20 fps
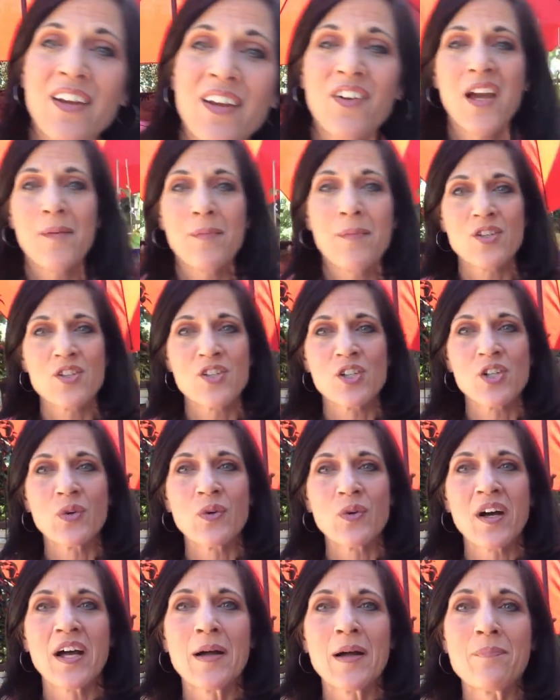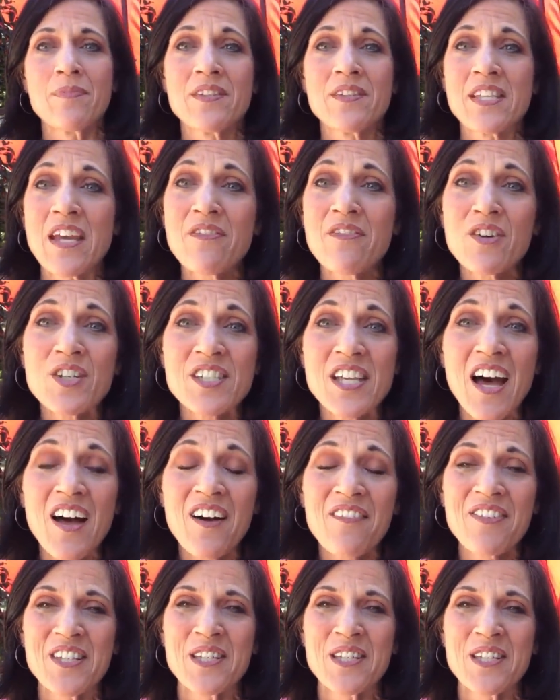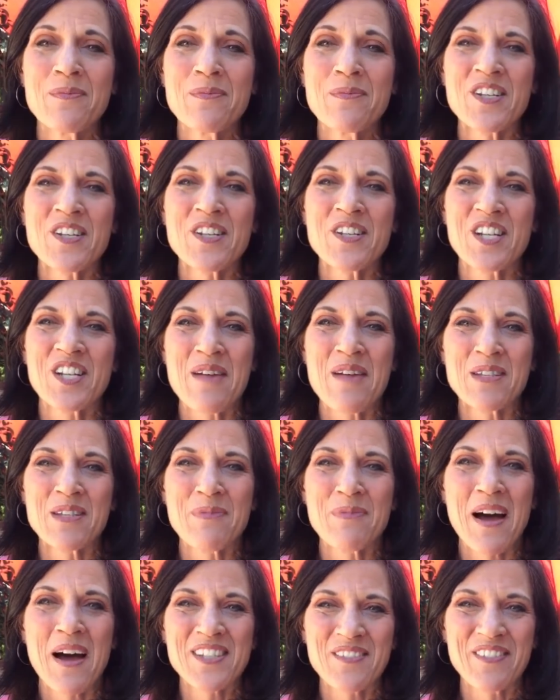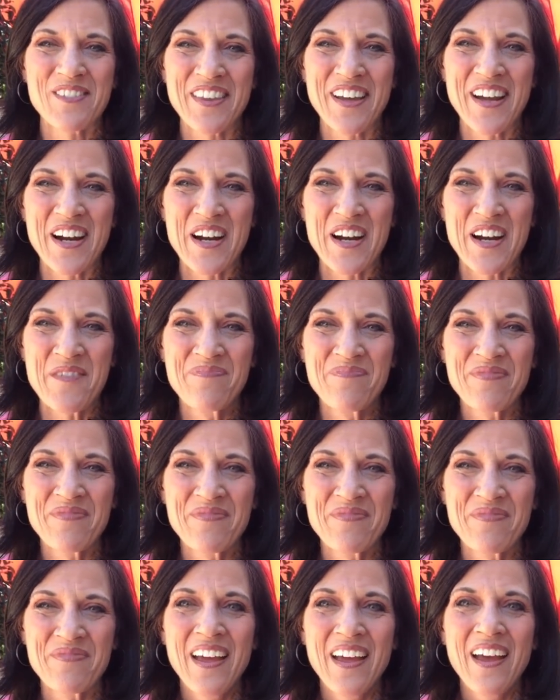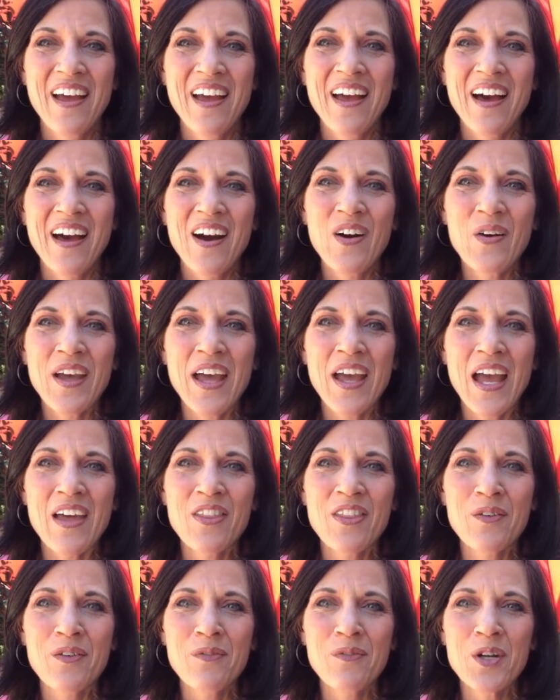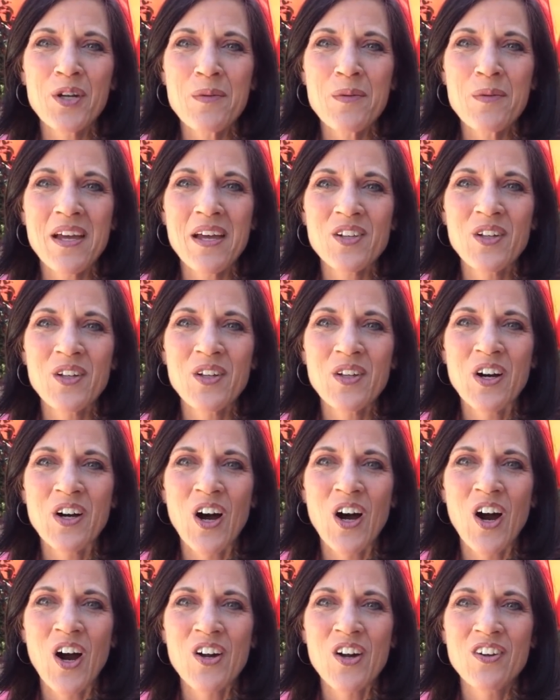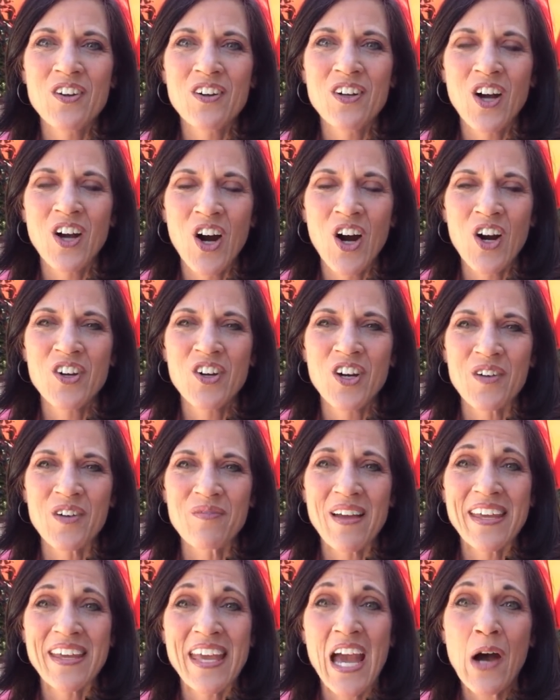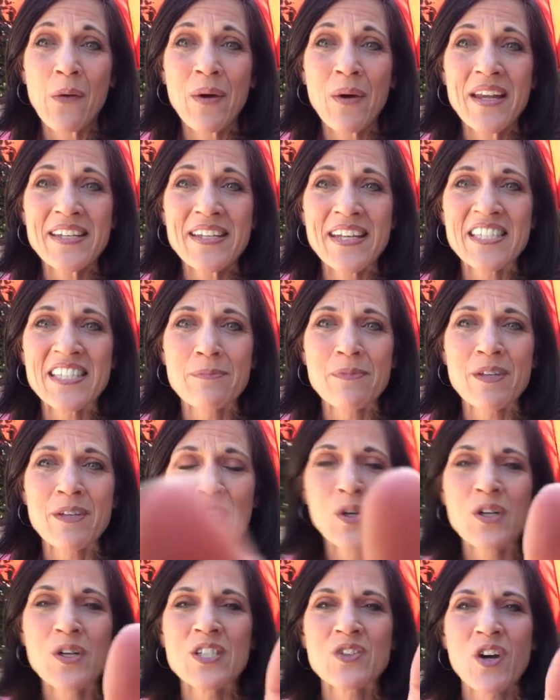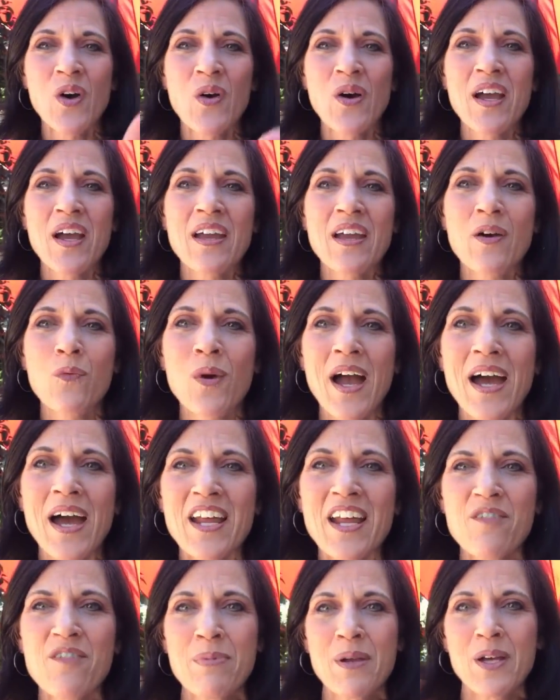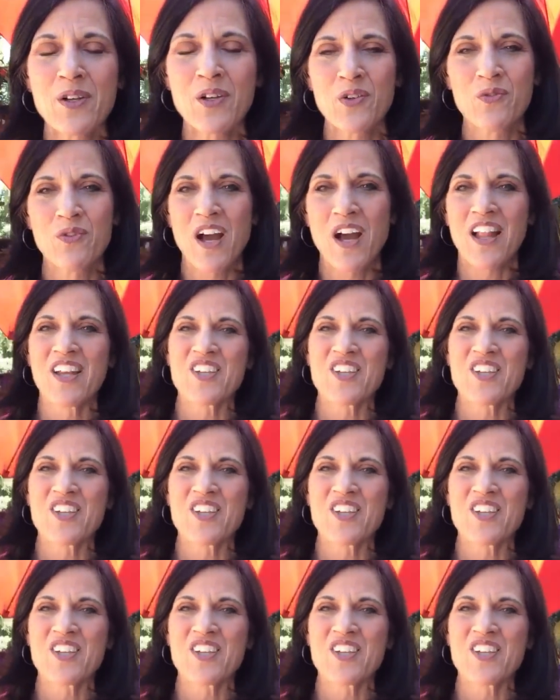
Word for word: and you're able to um, save yourself as much time as possible there. Okay, the rudimental garden, gardener. Can't wait to get some cukes growing. Ran out of pickled